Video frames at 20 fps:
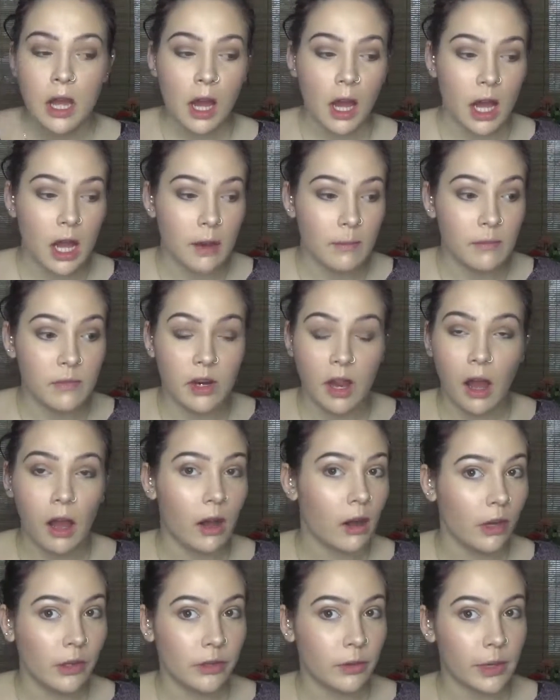
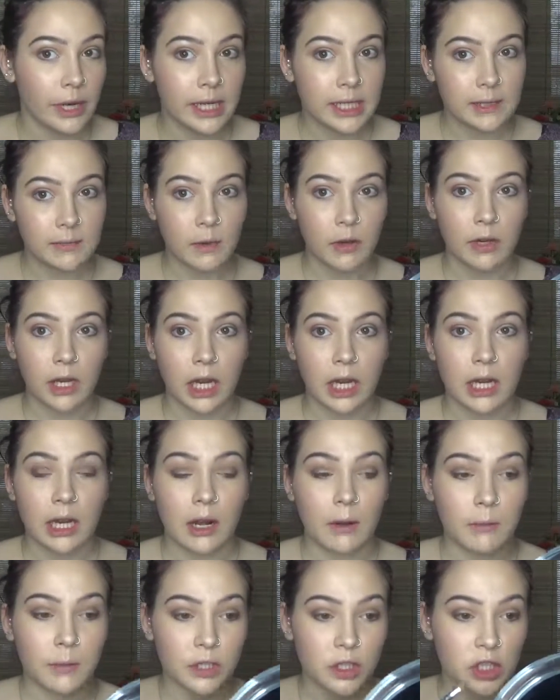Not all the way smoking it
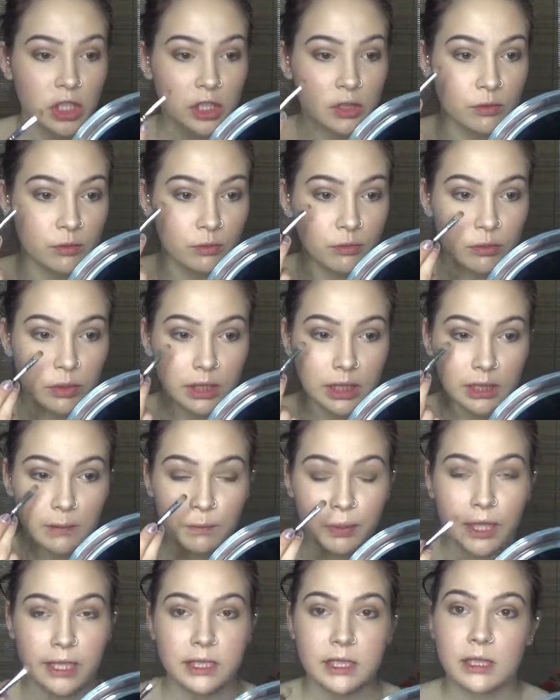out, but just really
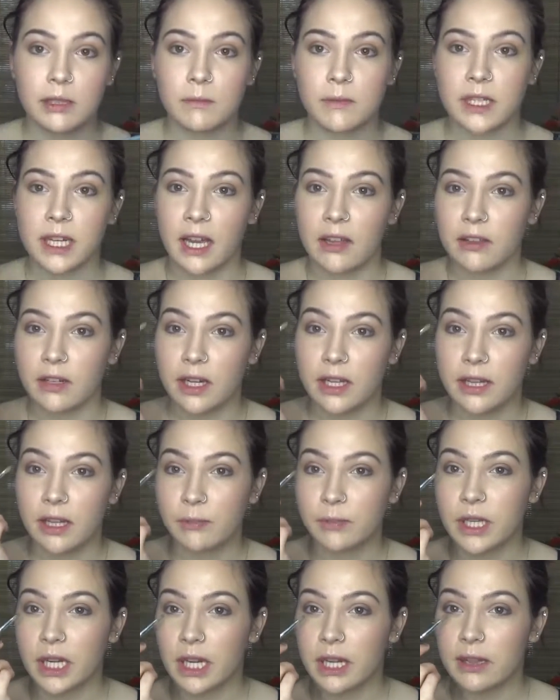blending them together, and
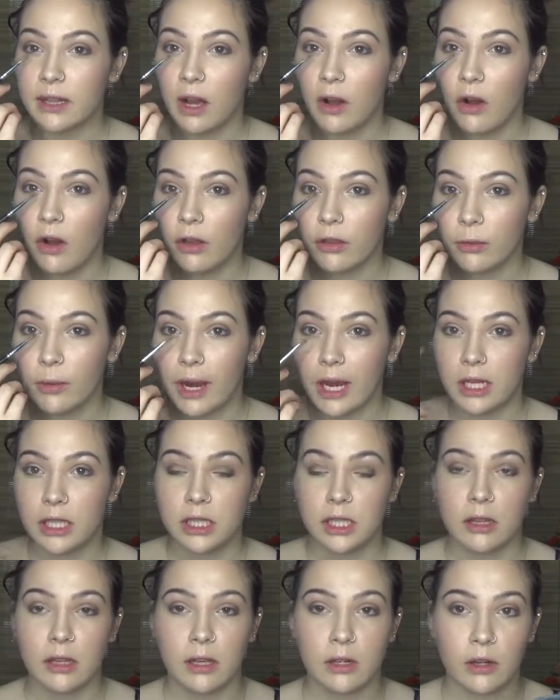I'm taking that all the way
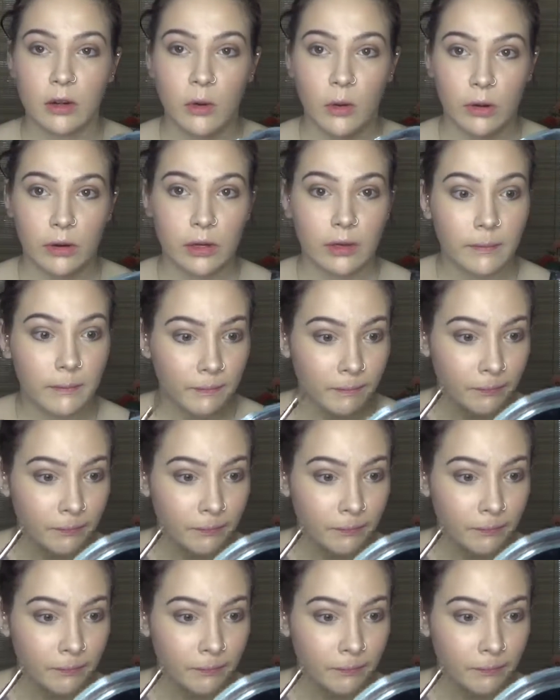into the inner corner.